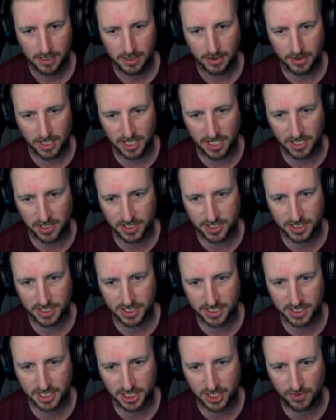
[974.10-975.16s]
now here's a
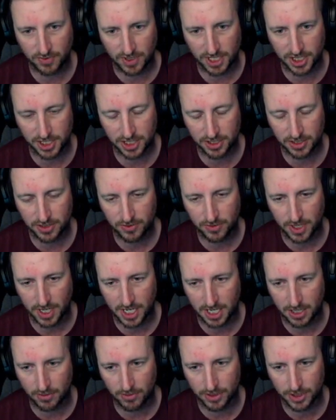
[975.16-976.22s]
situation,
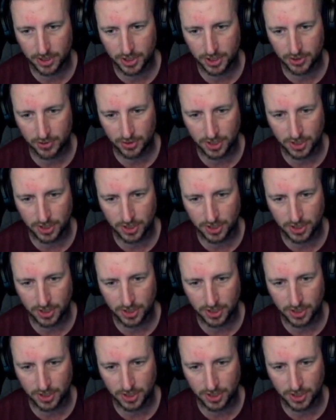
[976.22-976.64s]
right? I want to show